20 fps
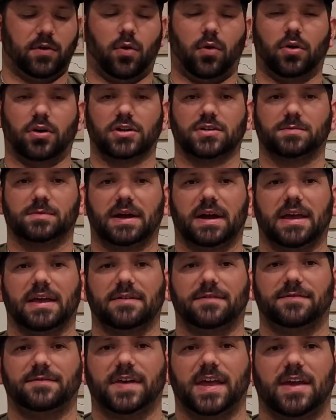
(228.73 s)
course, my
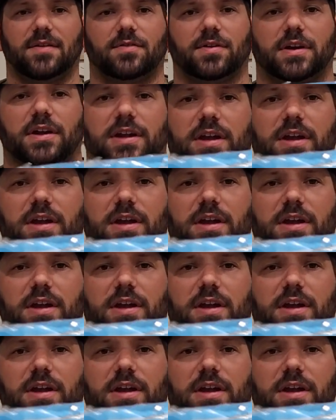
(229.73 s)
favorite